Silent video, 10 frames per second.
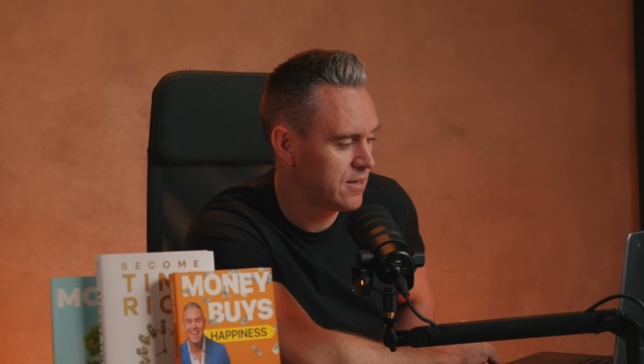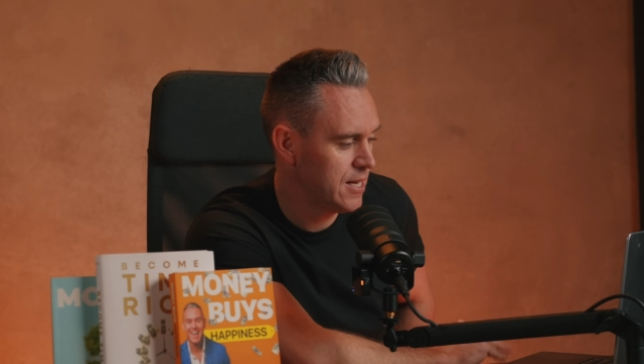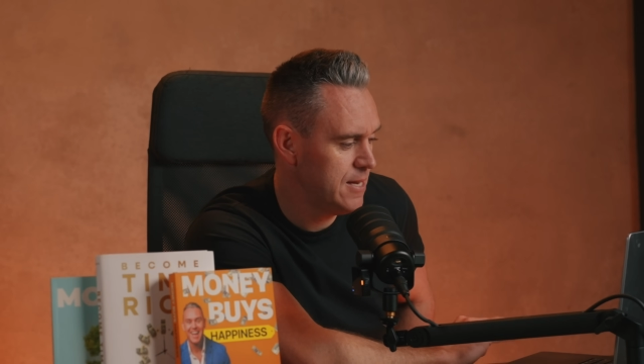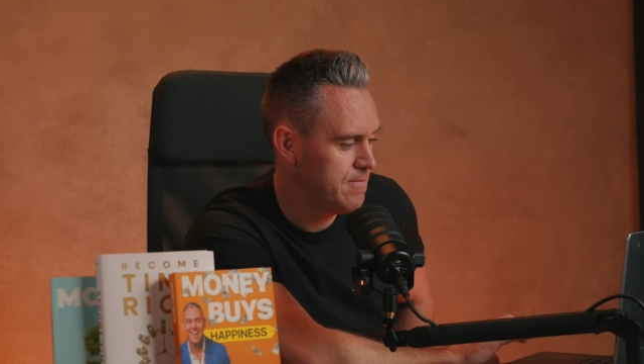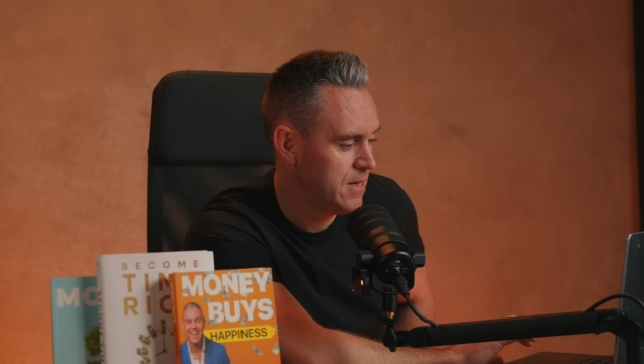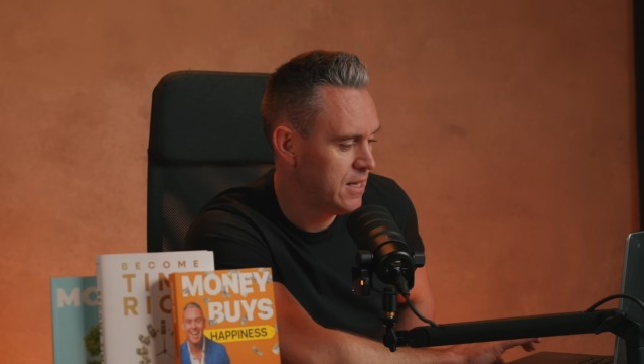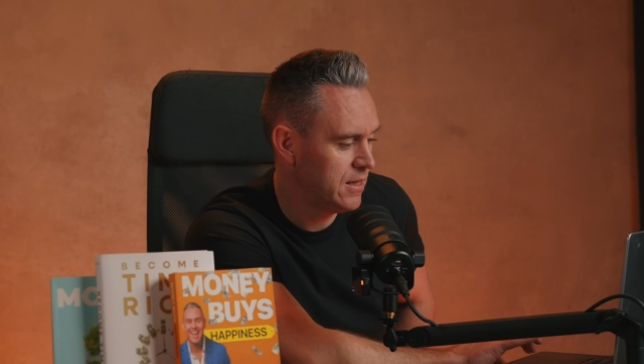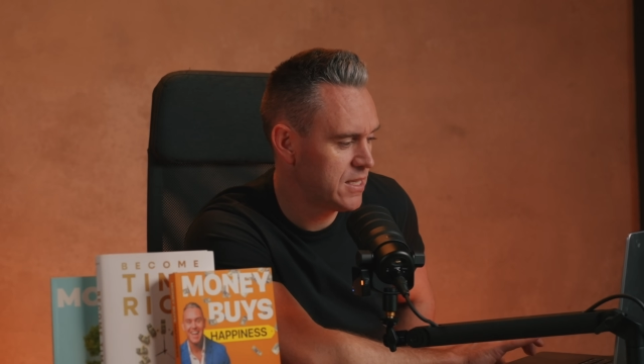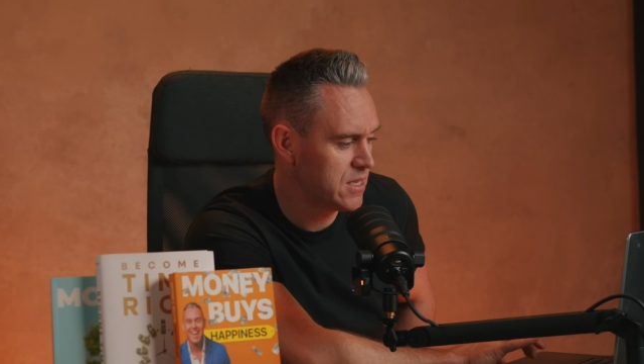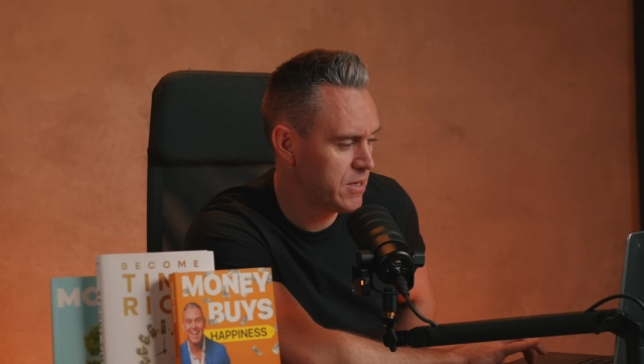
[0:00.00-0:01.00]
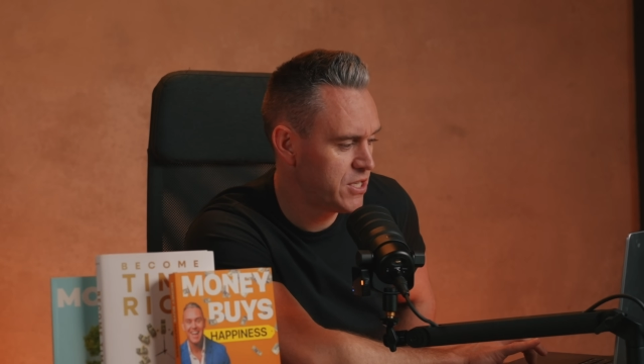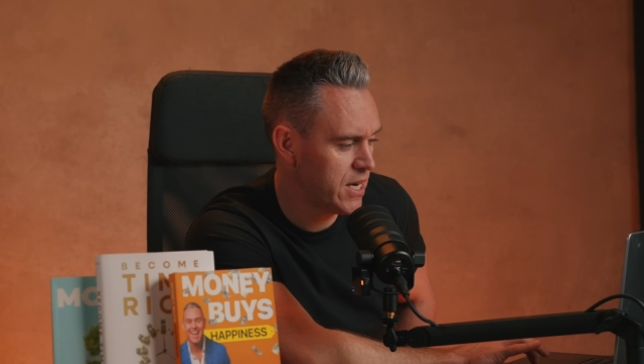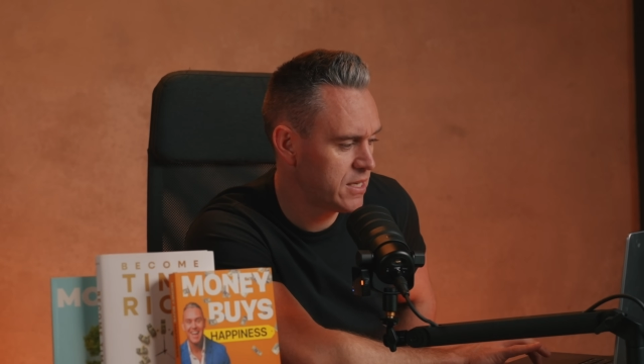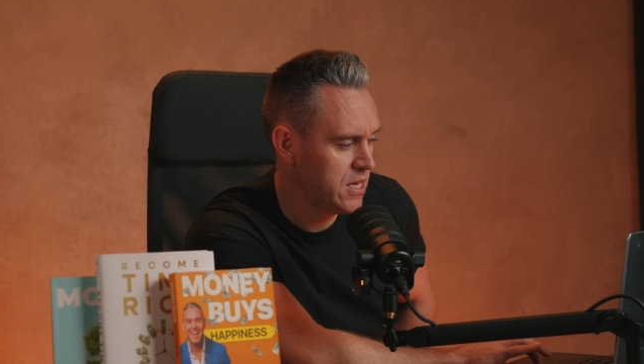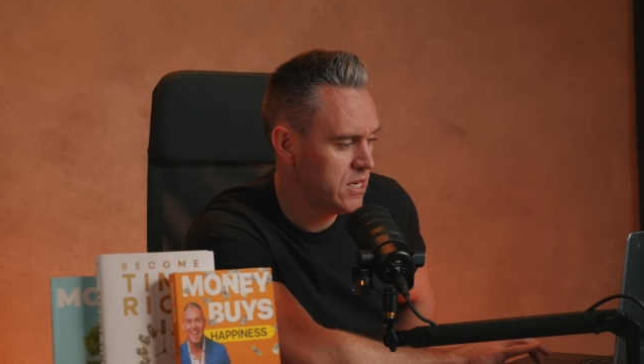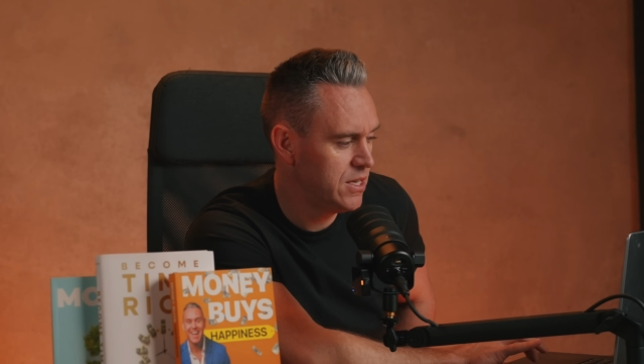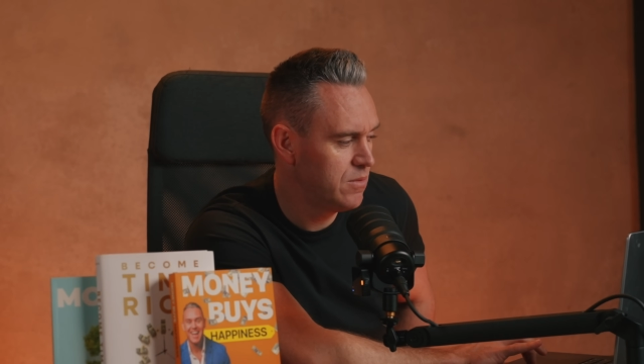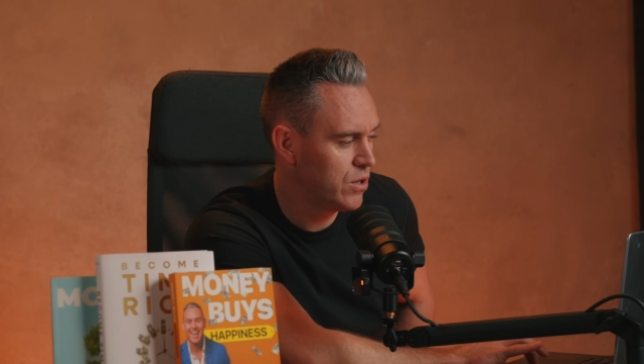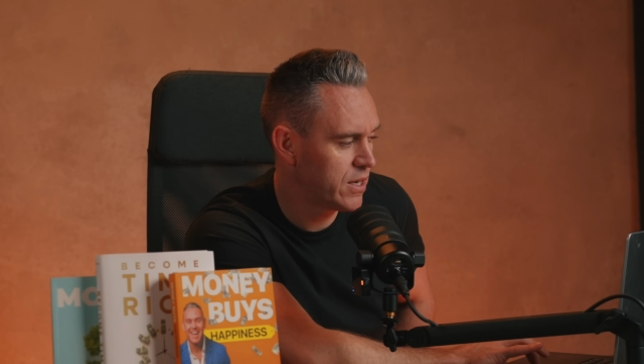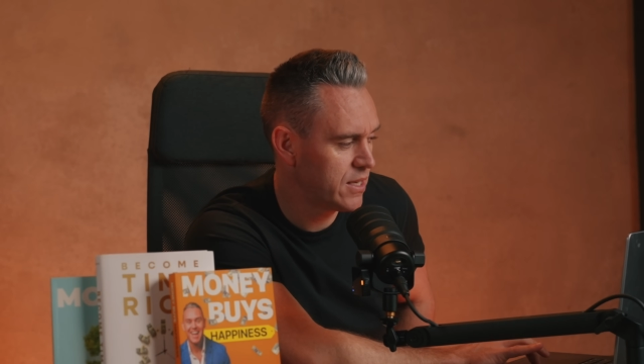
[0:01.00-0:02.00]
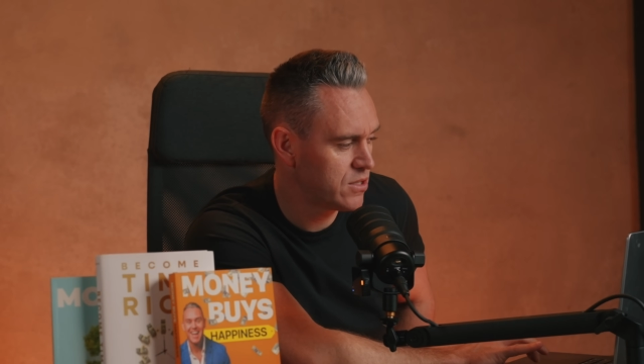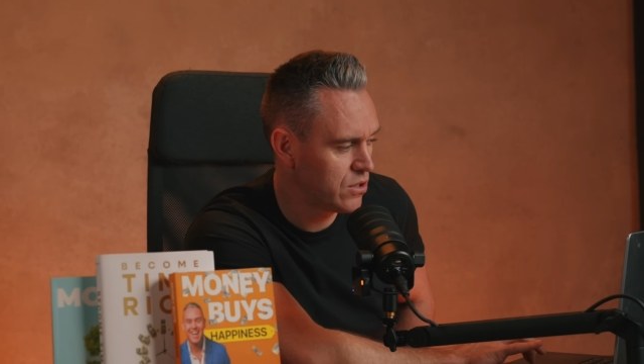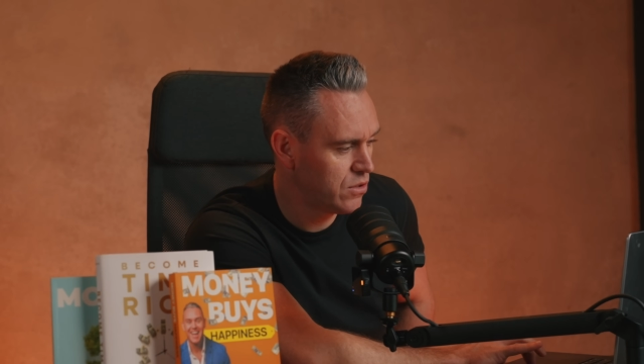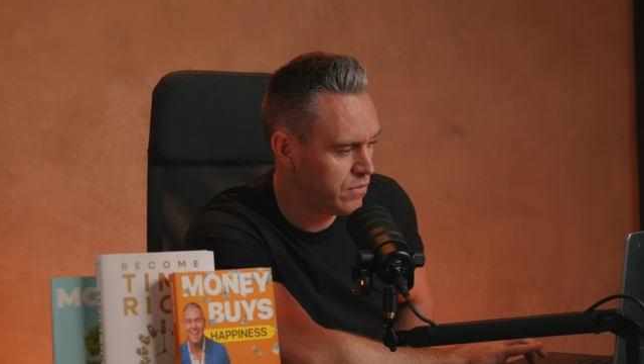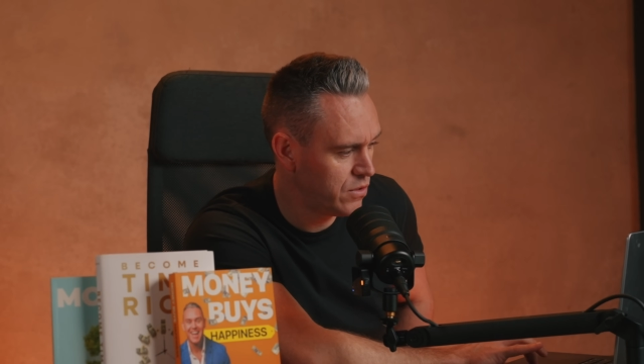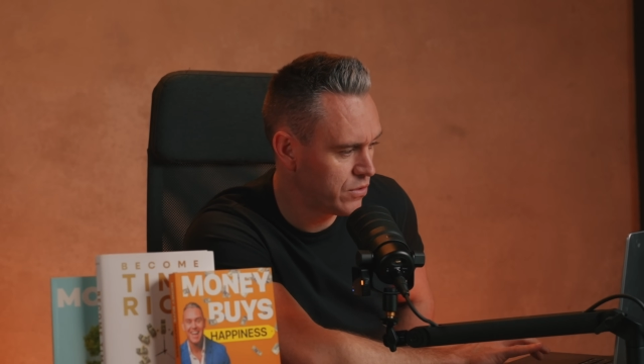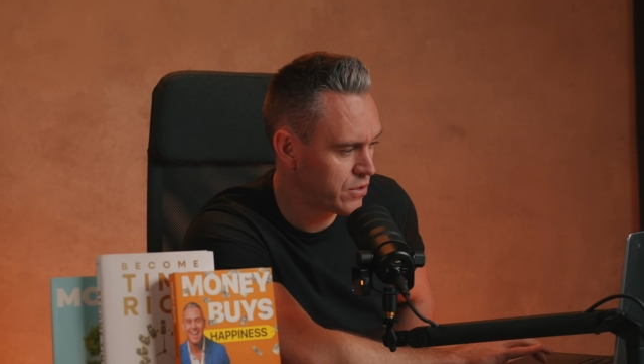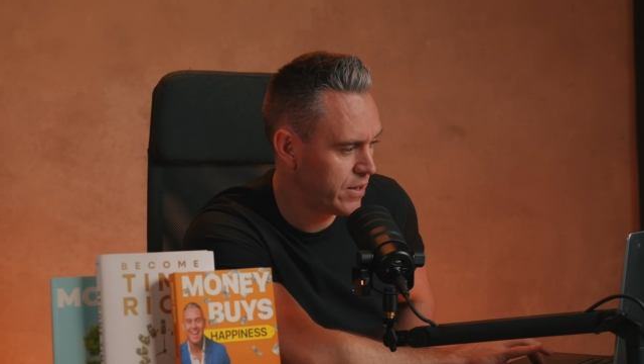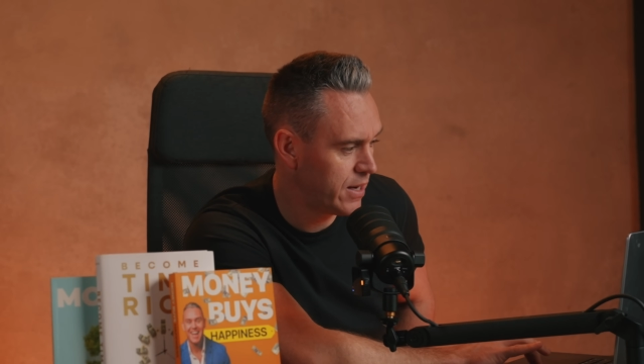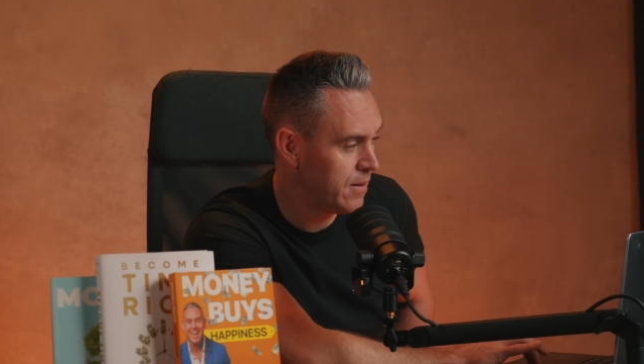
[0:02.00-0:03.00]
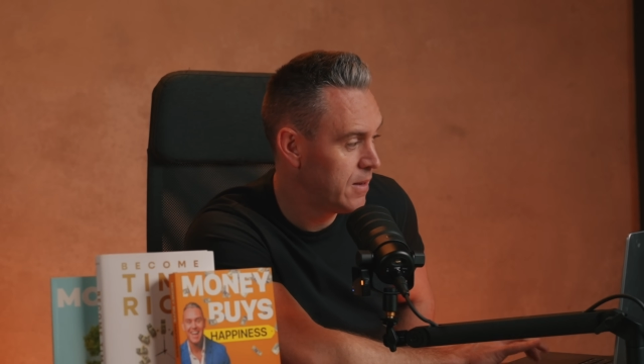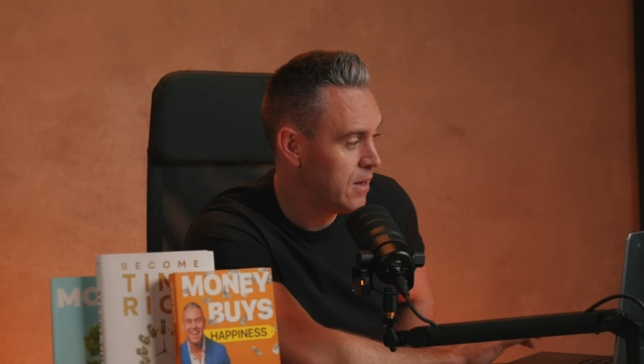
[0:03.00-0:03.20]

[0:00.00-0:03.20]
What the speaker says: Okay? And last time I checked, didn't work out so good for North Korea.